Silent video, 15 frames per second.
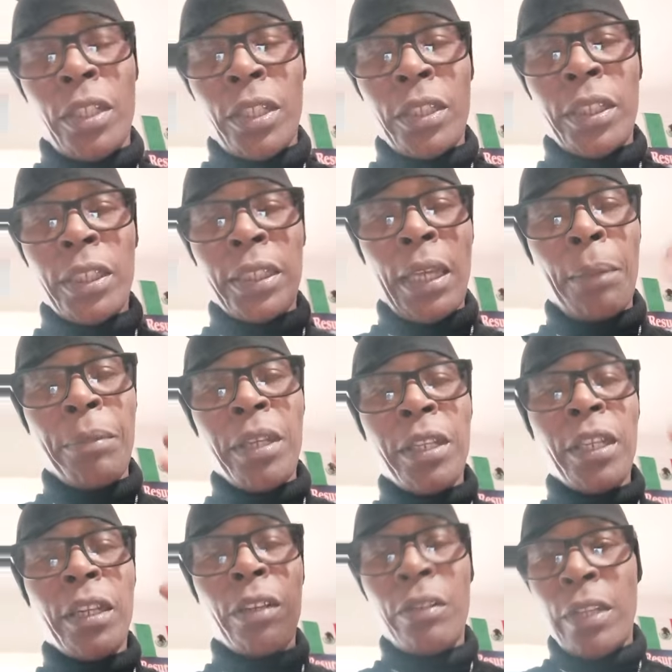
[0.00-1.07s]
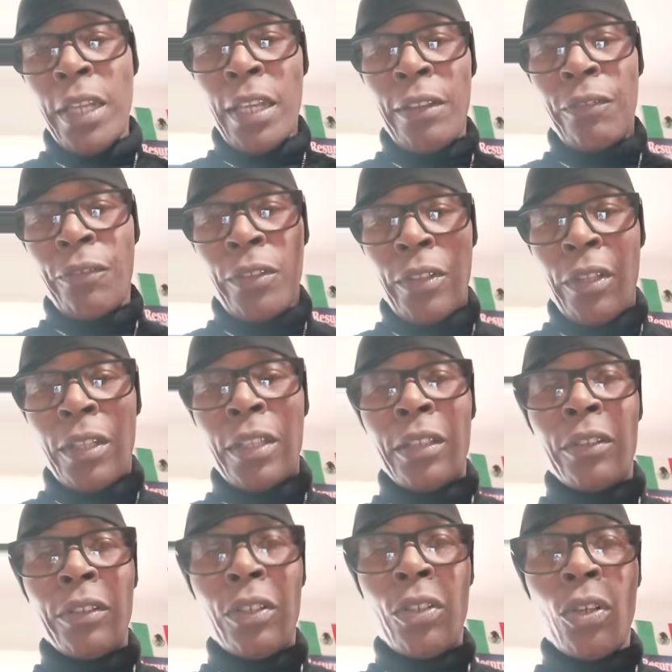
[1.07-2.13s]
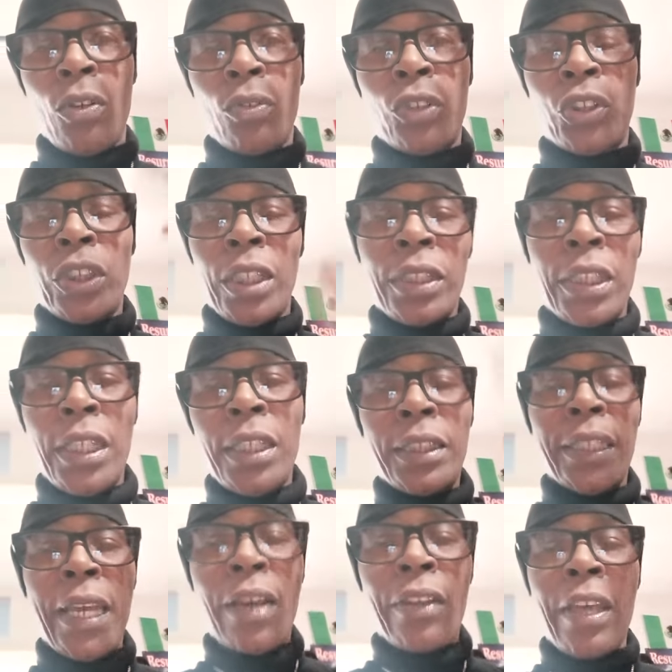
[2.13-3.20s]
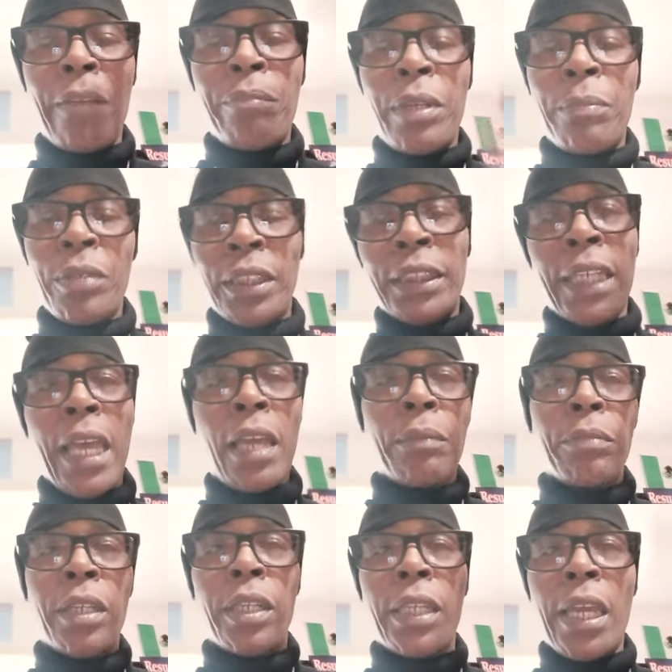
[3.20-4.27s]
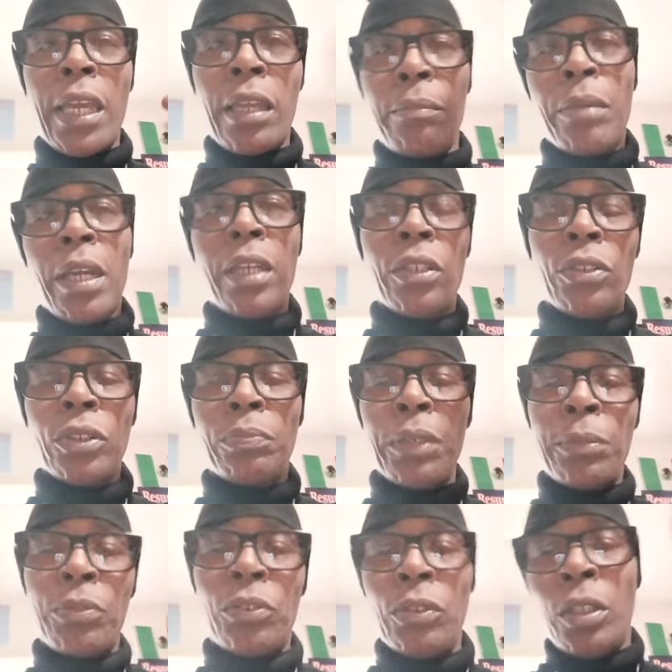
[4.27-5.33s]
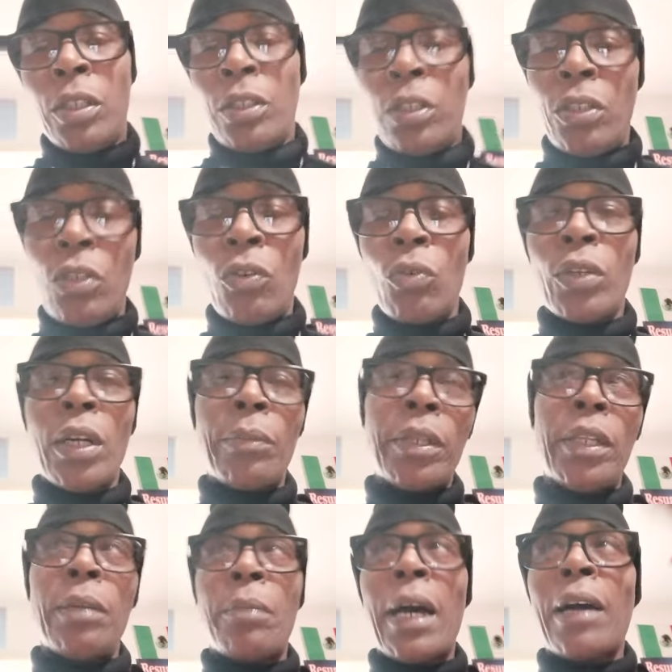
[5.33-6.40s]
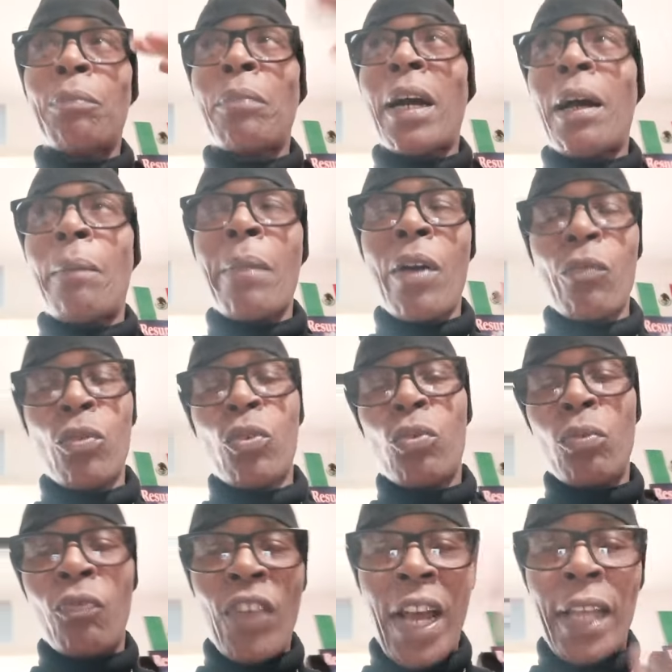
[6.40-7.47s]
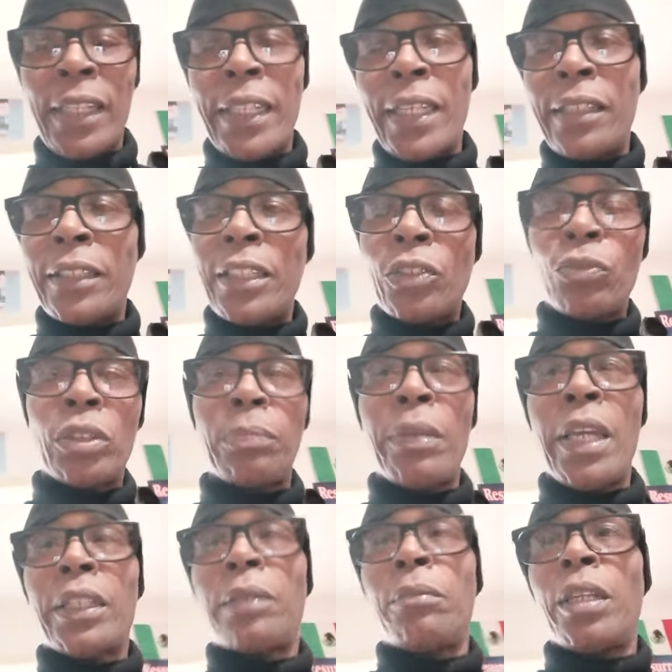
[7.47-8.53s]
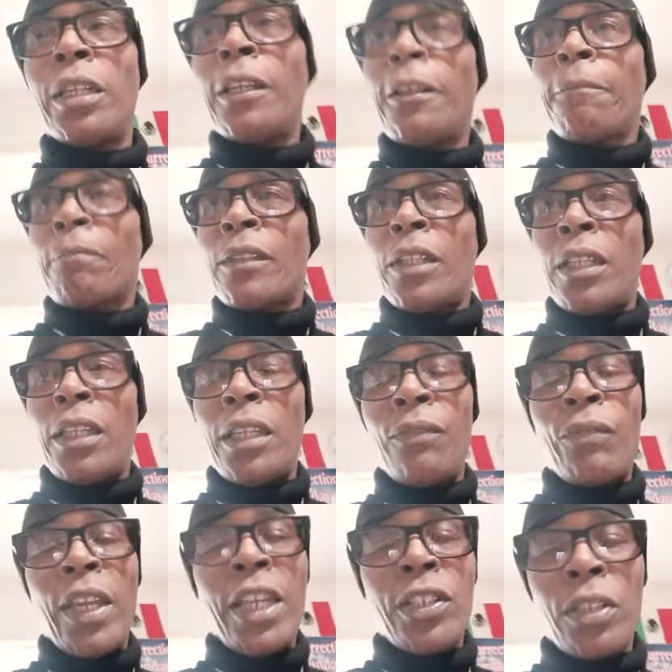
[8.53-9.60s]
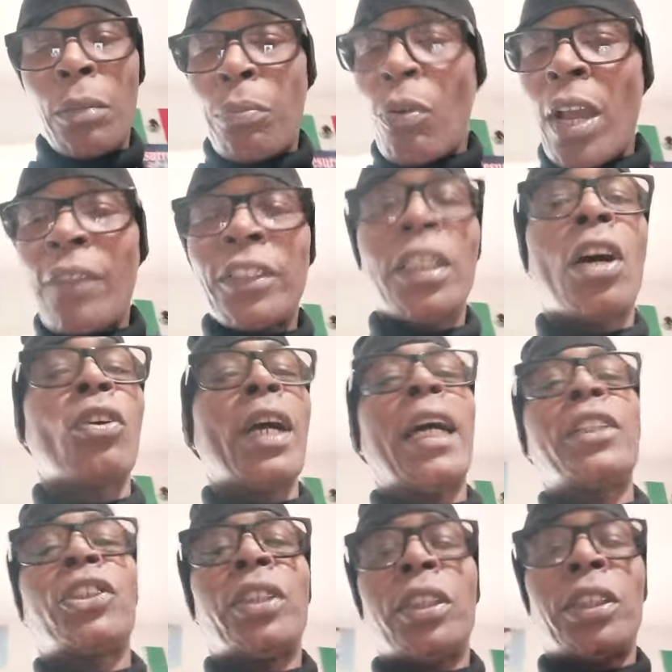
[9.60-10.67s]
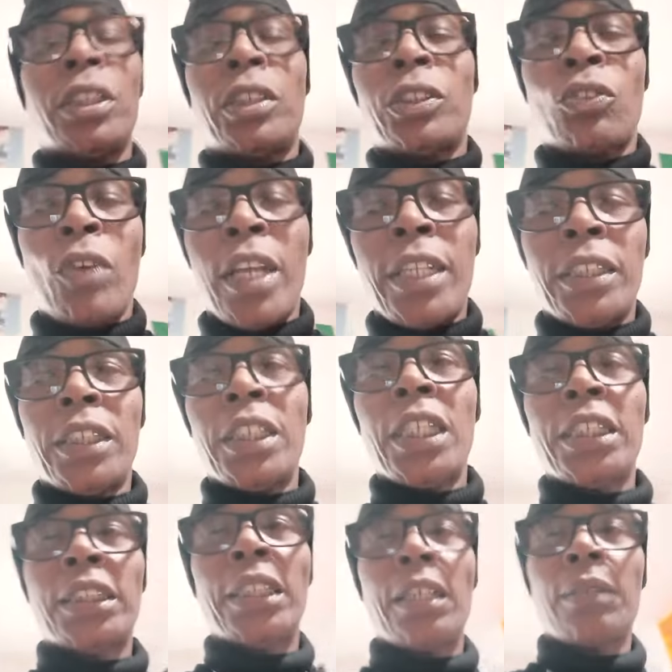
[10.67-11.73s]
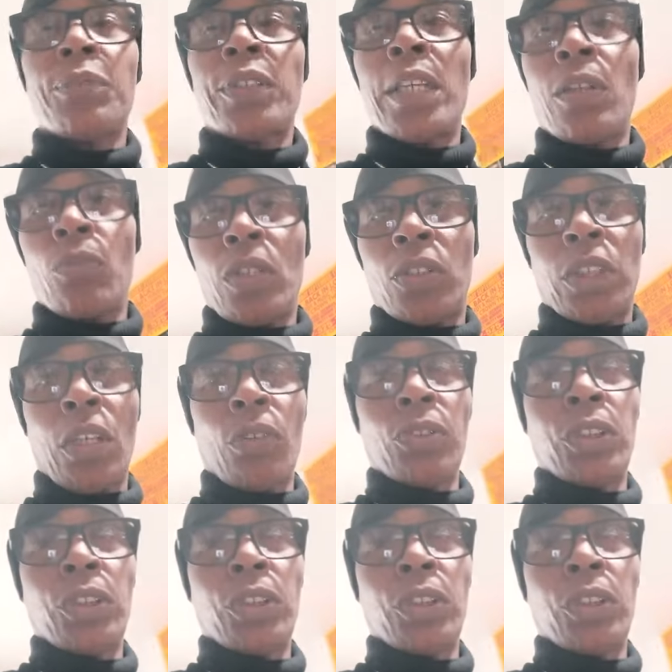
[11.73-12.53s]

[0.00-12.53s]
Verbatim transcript: Since I've been here, they've you know, shut things down, have people attack me, gang bangers, people, you know, coming into my my room, violating, disrespecting me, invasion of privacy, all kind of shit. Just crazy. You understand what I'm saying? Real tough.